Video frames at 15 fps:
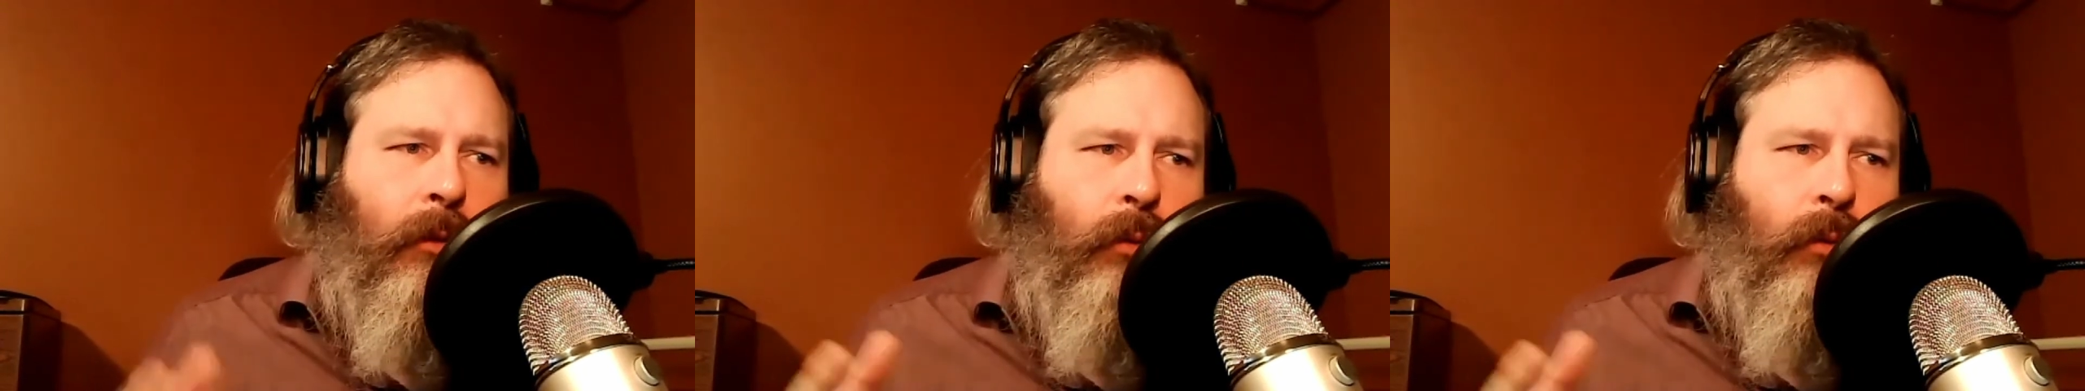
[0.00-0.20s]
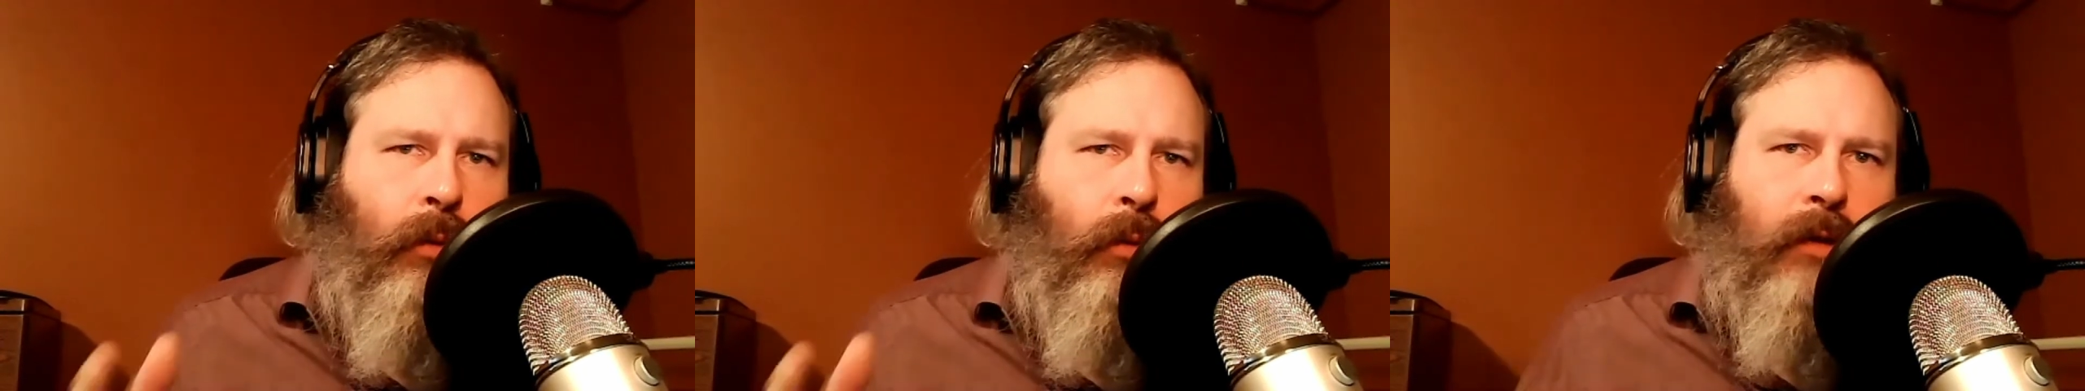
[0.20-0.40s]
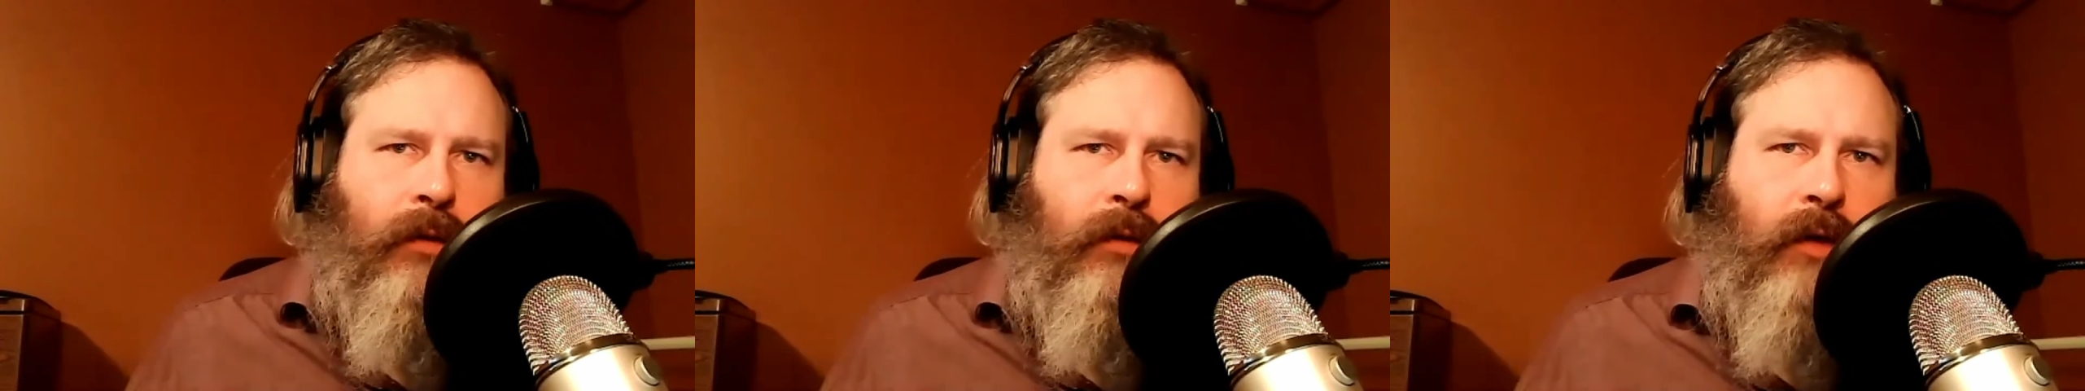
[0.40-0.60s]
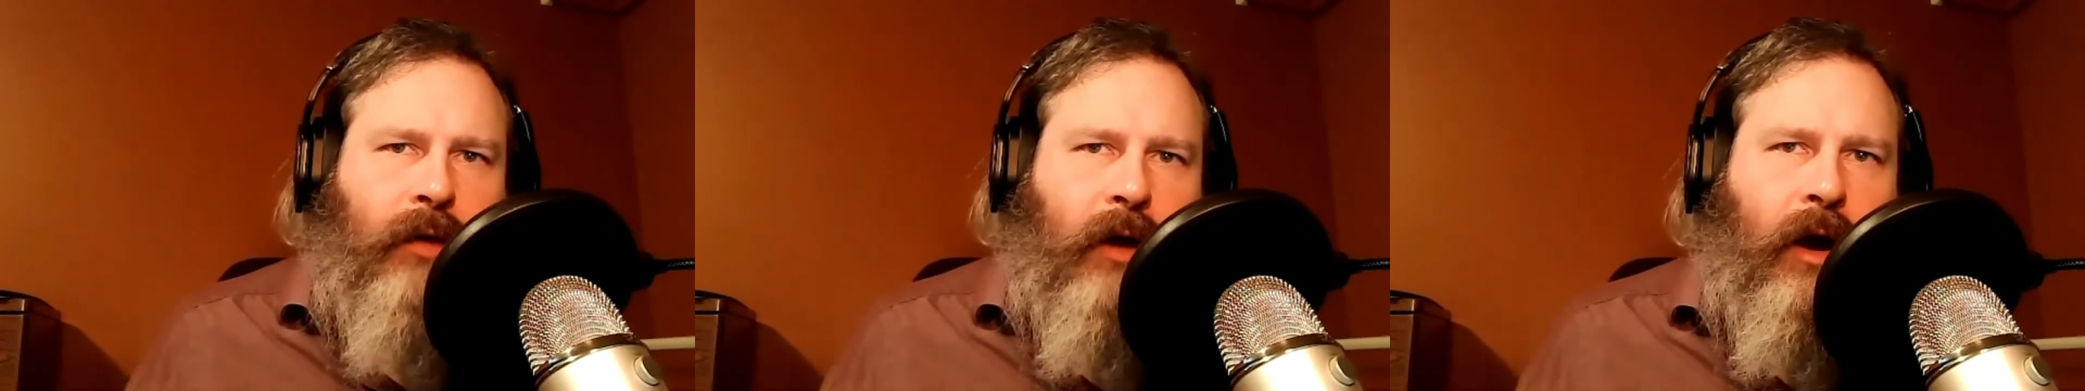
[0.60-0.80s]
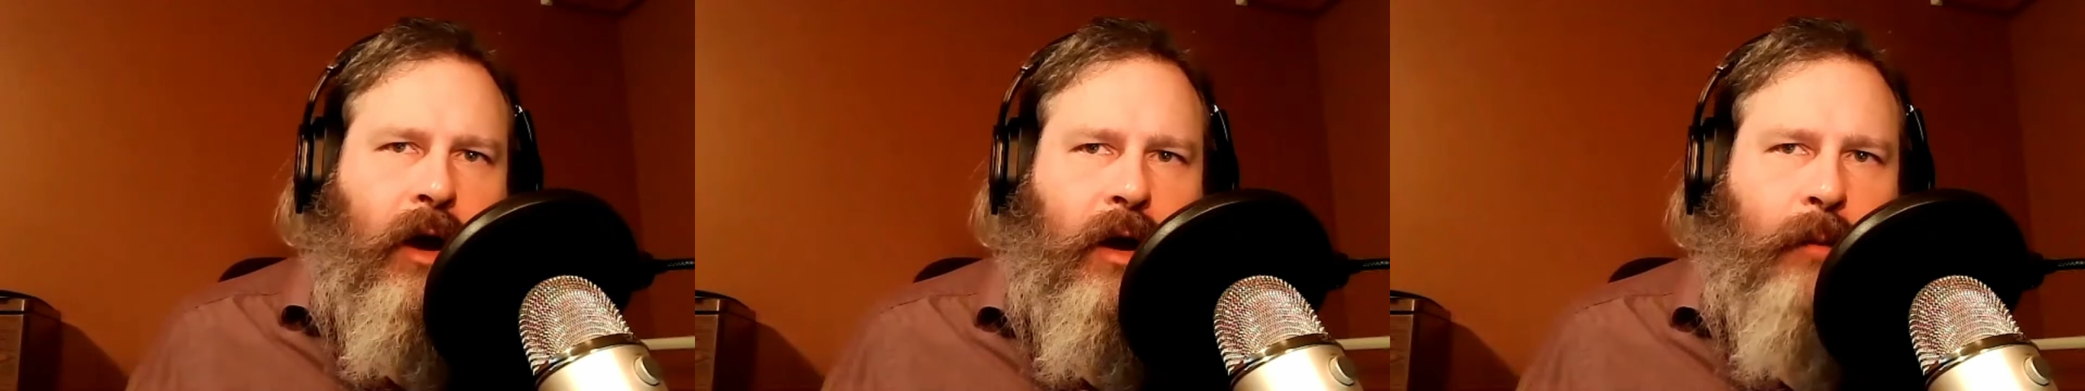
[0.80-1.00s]
was
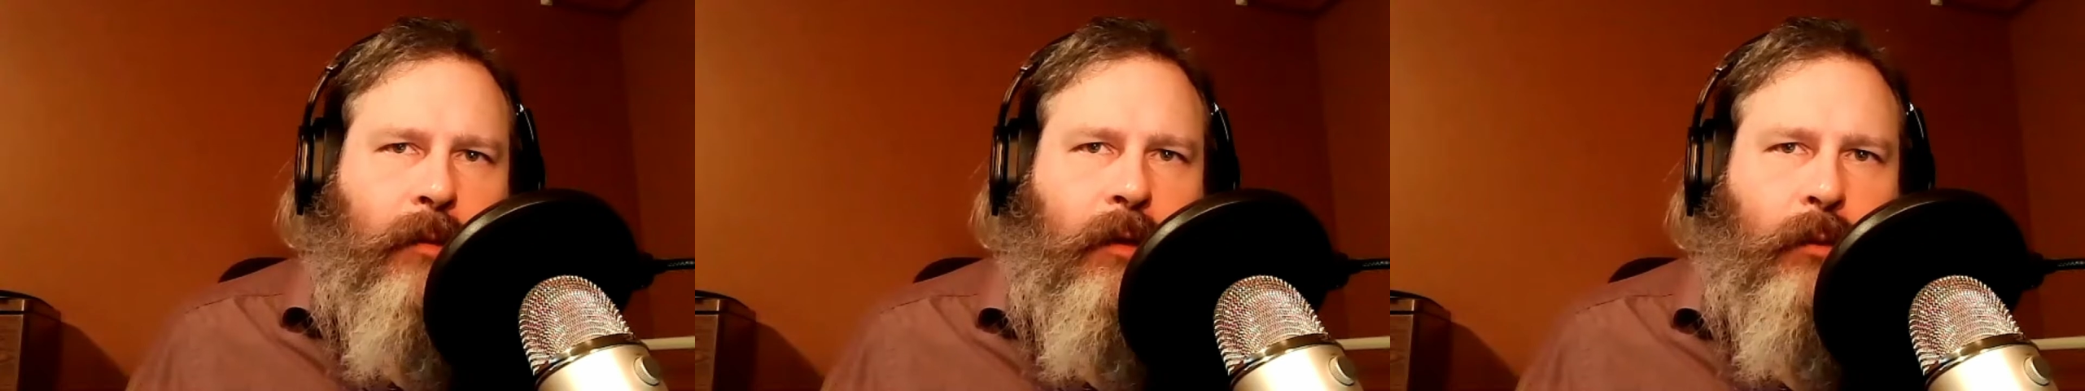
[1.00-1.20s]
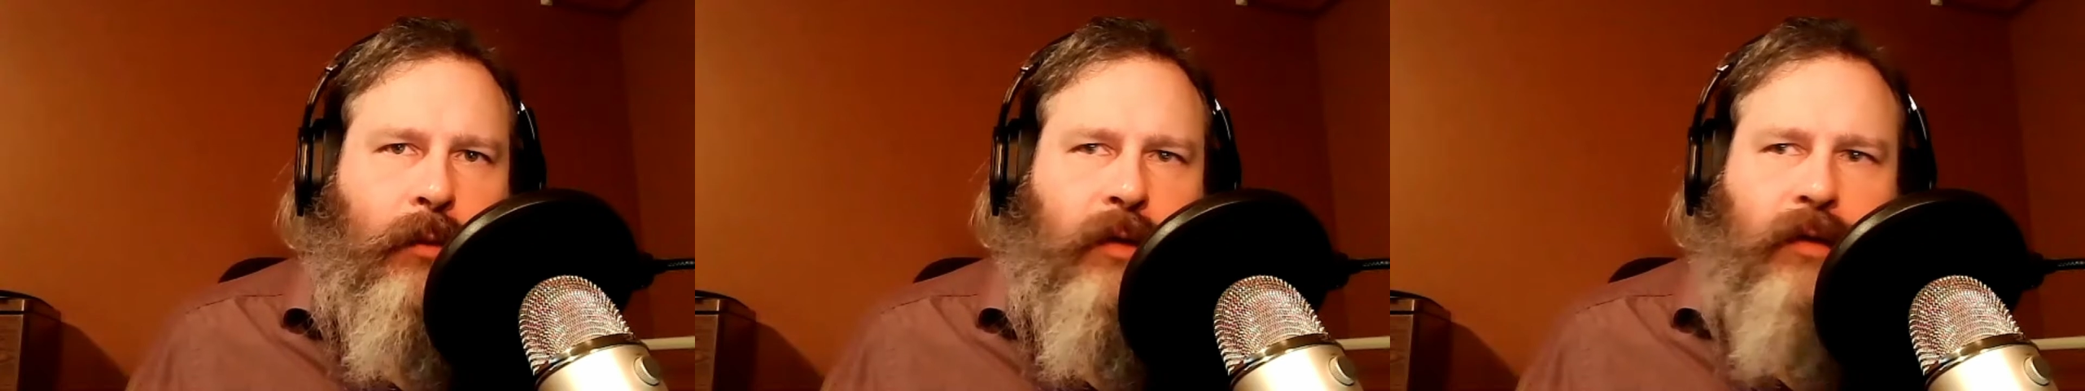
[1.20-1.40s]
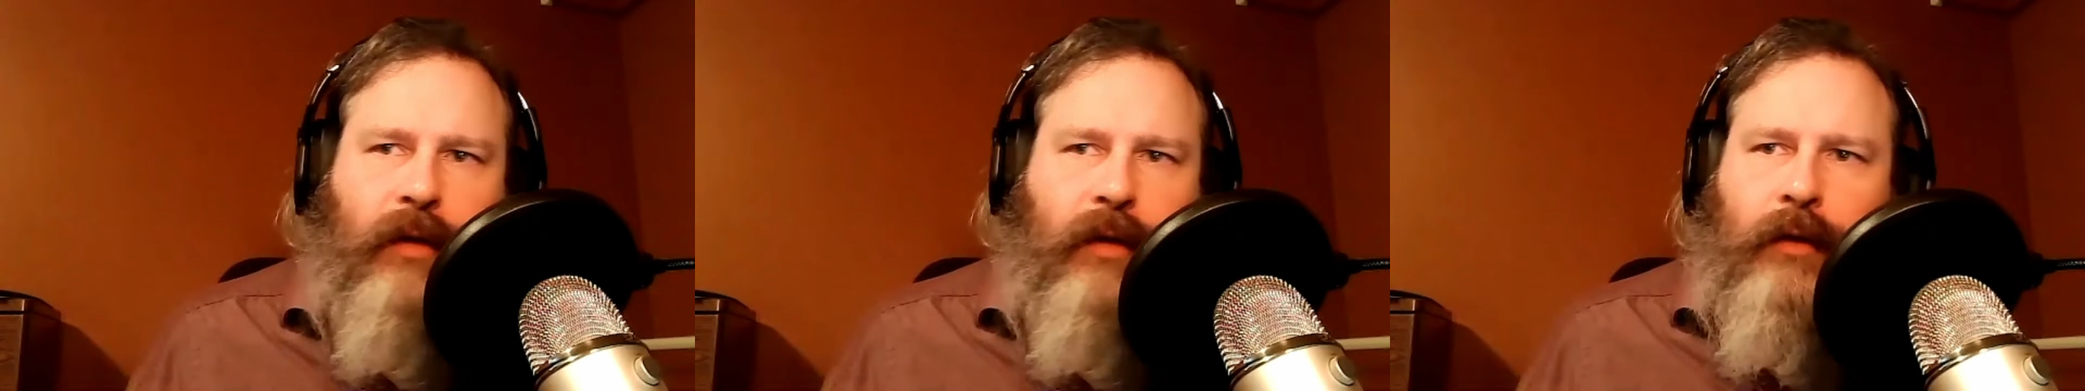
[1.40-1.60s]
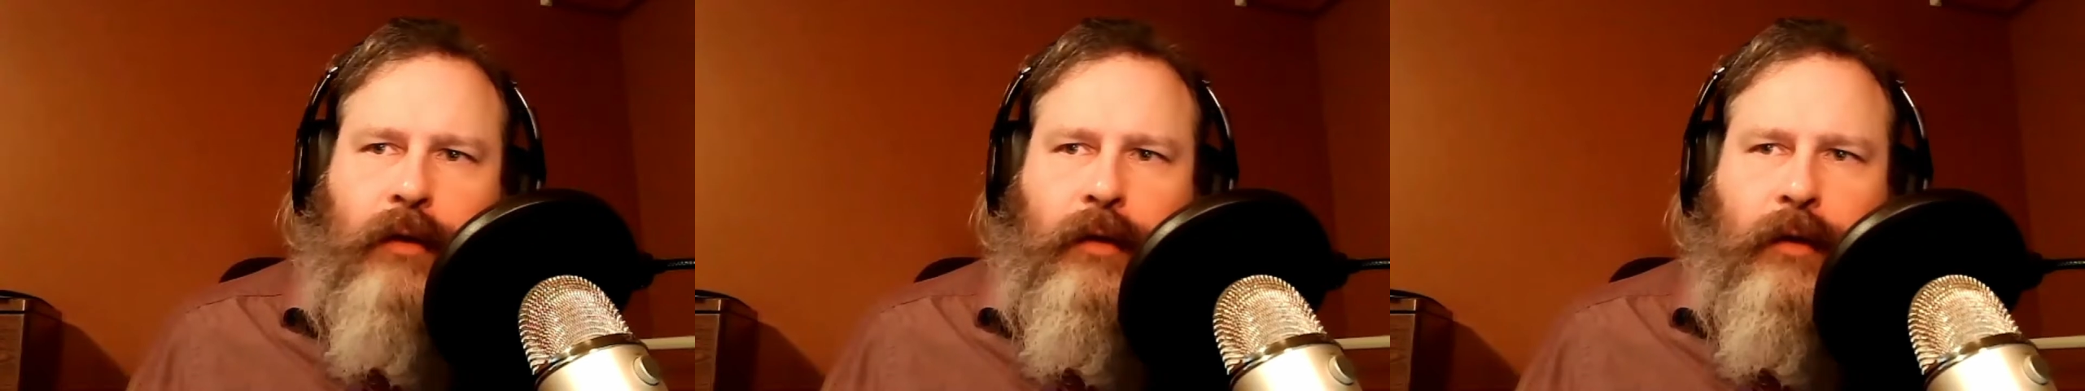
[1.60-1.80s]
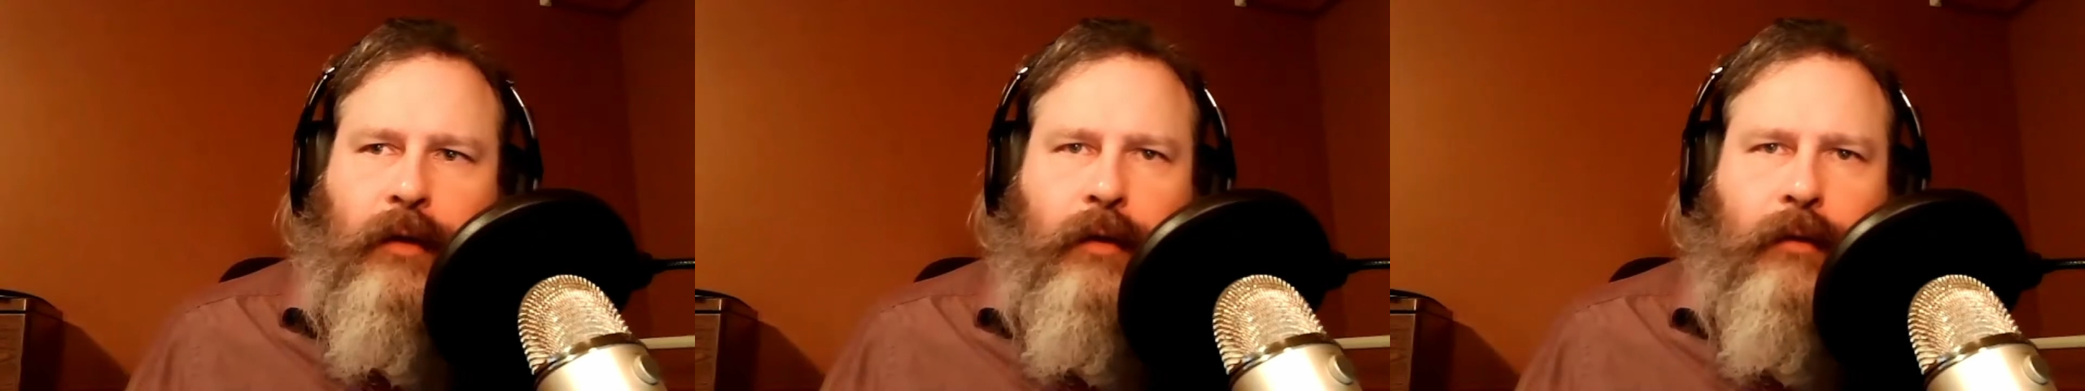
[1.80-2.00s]
the harm that
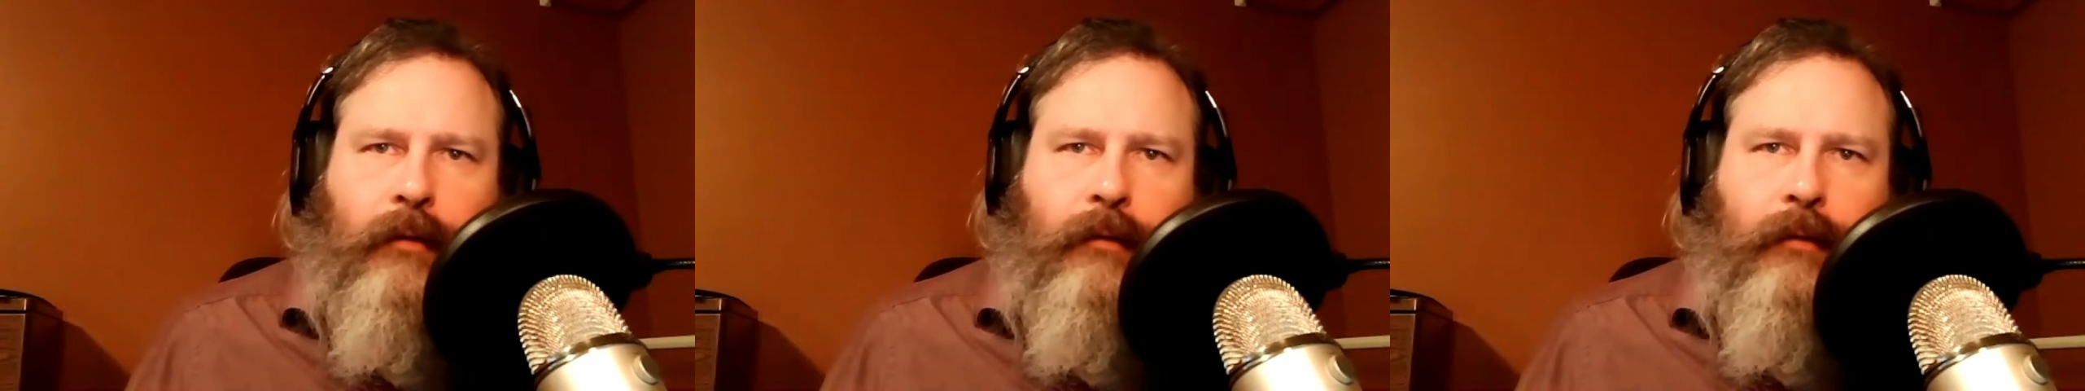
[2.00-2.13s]
resulted